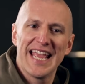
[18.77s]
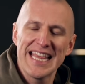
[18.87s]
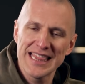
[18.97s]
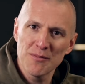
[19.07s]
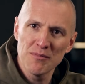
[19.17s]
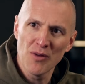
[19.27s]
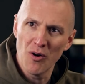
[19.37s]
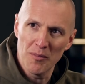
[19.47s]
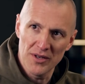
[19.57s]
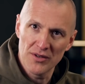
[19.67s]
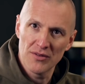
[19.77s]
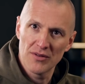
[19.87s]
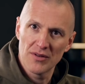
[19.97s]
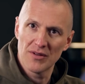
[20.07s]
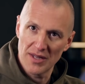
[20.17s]
In the moment,
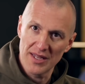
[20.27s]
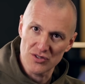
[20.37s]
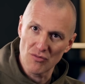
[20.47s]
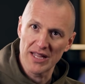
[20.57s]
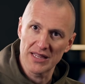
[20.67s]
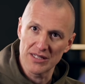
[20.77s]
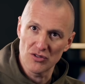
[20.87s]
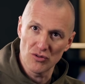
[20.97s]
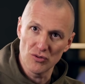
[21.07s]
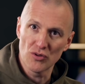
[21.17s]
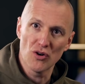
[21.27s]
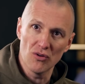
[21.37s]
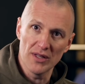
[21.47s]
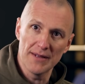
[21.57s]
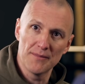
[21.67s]
it's the right thing to do, you
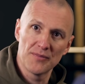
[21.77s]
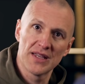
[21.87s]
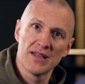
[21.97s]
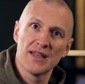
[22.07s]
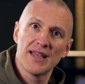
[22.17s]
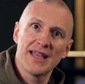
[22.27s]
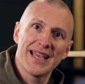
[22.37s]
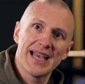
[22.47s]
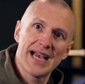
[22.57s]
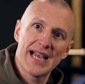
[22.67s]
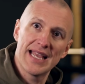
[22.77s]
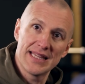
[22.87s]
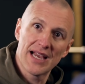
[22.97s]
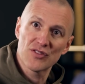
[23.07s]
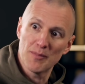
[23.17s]
call it. In
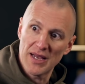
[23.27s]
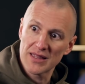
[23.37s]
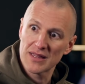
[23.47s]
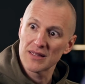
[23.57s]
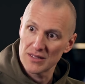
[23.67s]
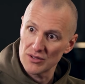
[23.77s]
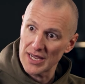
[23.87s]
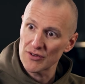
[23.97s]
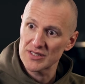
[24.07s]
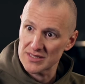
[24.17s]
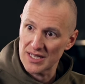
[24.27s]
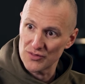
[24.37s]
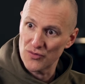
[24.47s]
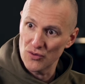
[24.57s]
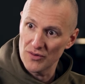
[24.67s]
the aftermath, you get
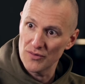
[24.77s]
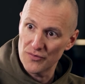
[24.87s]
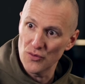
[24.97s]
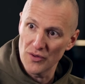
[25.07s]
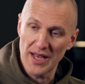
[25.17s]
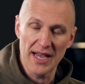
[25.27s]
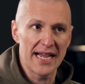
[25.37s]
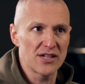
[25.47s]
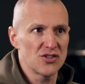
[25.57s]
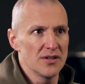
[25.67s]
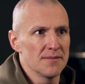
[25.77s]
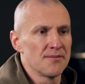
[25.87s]
criticised for that action.